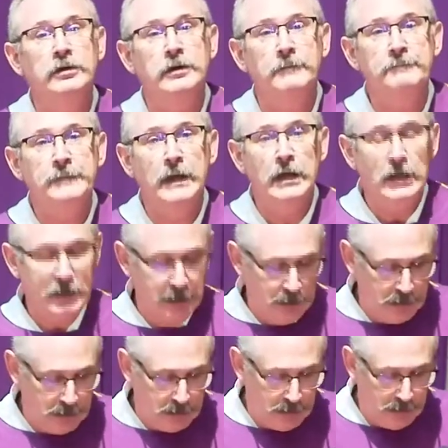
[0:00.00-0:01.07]
him,
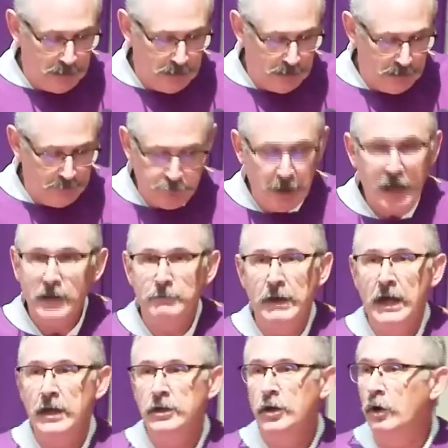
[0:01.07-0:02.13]
the blind
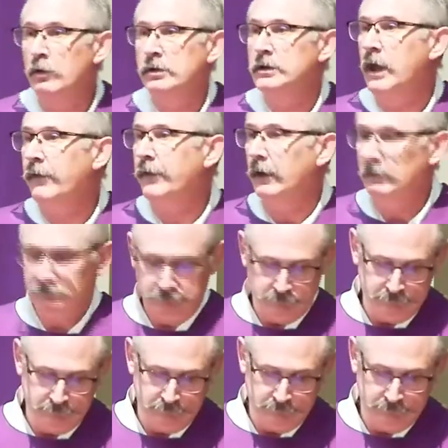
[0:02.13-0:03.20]
man knows nothing.
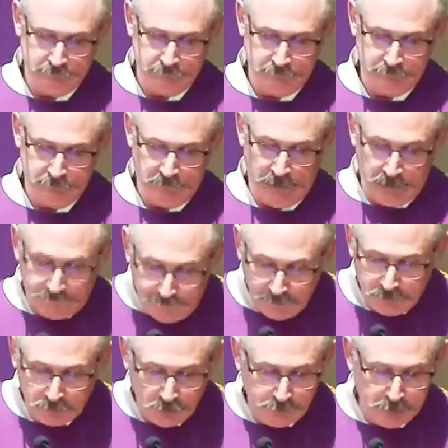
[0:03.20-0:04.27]
His
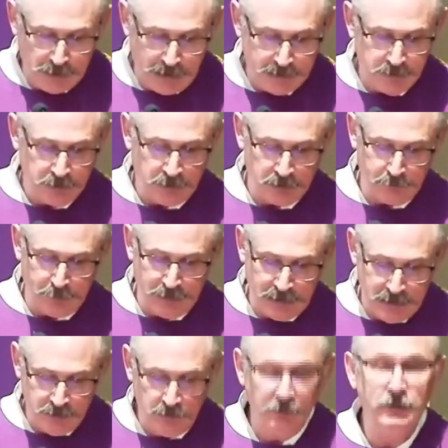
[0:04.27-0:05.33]
physical blindness has been
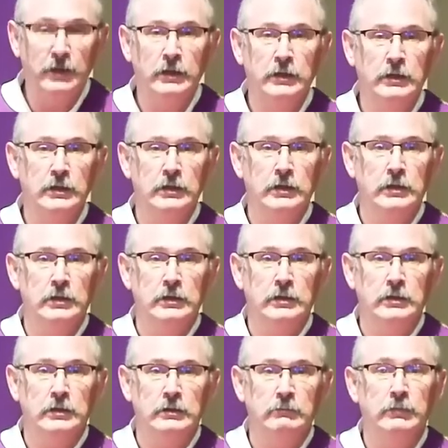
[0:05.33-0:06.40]
healed,
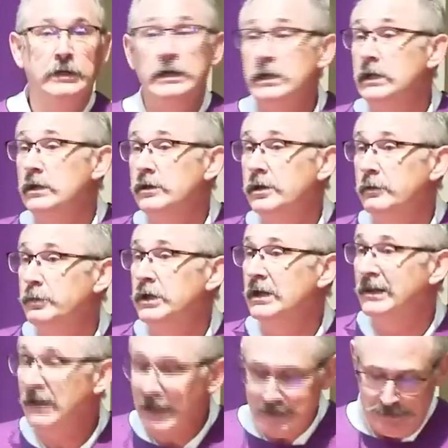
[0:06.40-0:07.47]
but he needs to be
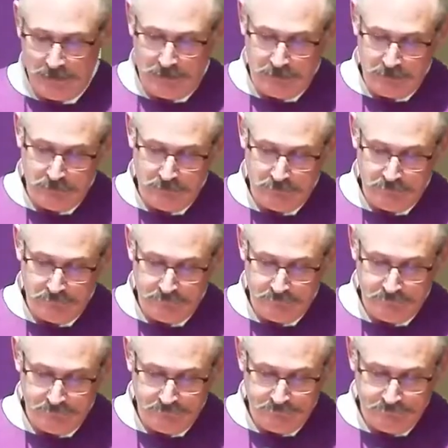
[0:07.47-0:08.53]
enlightened.
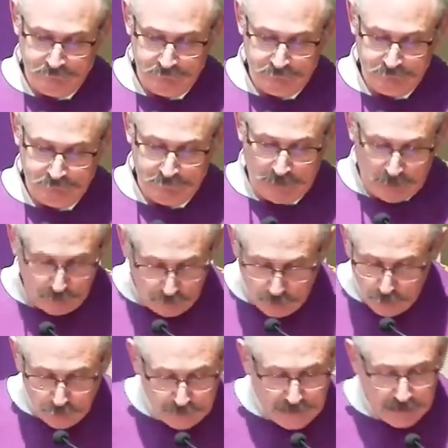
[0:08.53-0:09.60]
And our
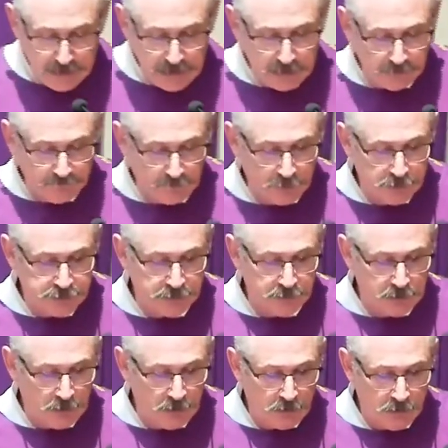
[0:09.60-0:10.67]
own daily
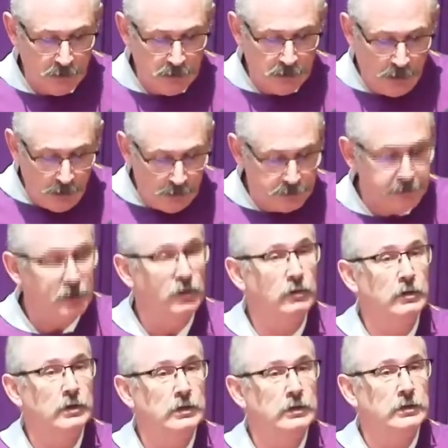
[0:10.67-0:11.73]
conversions are also
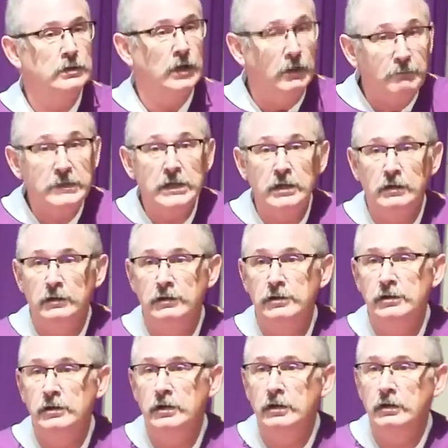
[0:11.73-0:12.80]
a
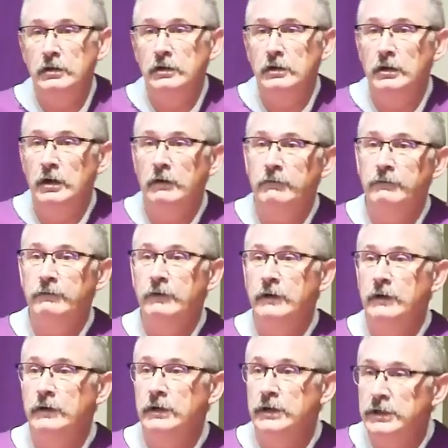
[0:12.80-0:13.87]
means of
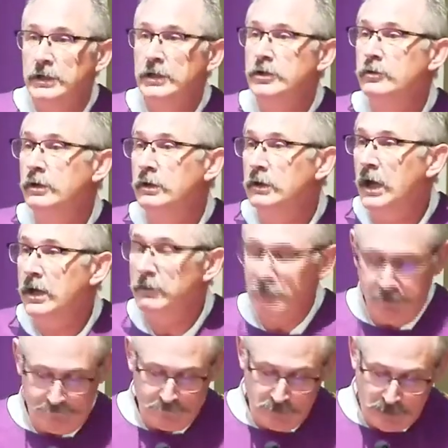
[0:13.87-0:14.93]
continued
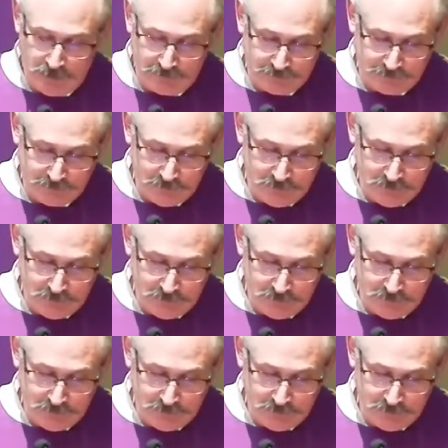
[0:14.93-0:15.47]
enlightenment for us.